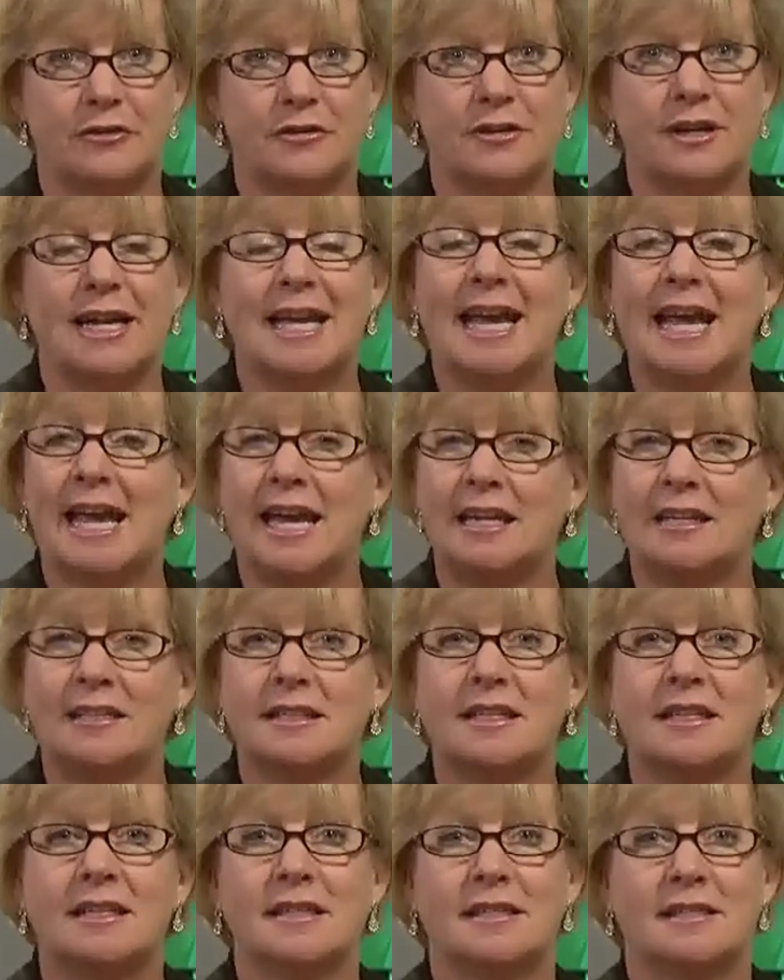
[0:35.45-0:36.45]

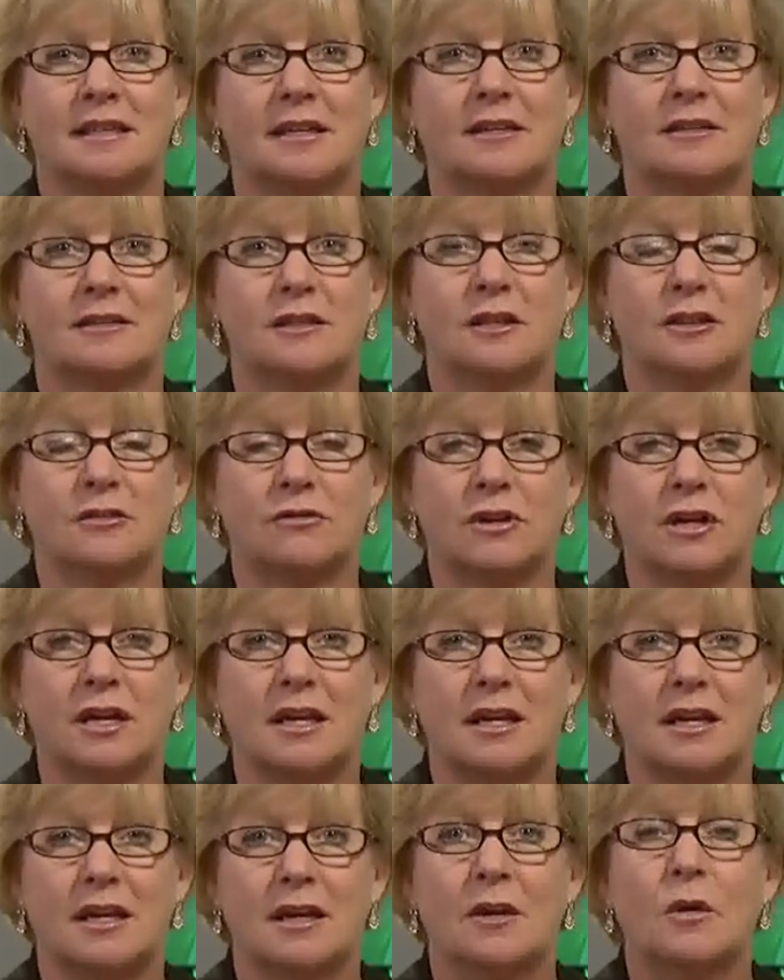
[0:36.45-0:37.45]

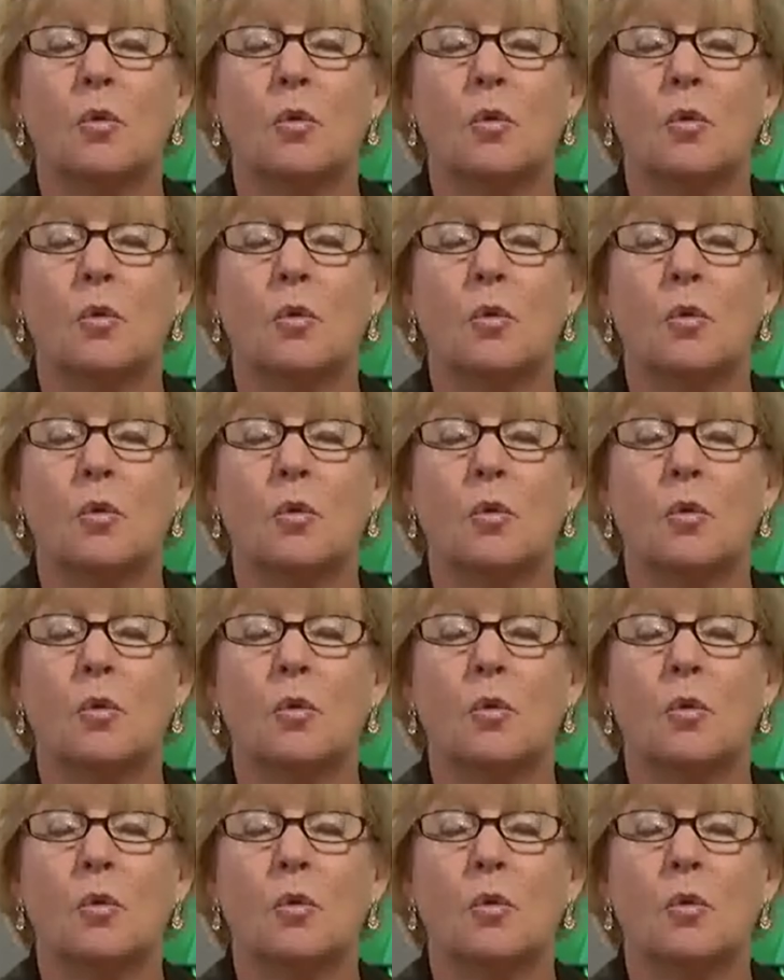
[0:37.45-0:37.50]
1863.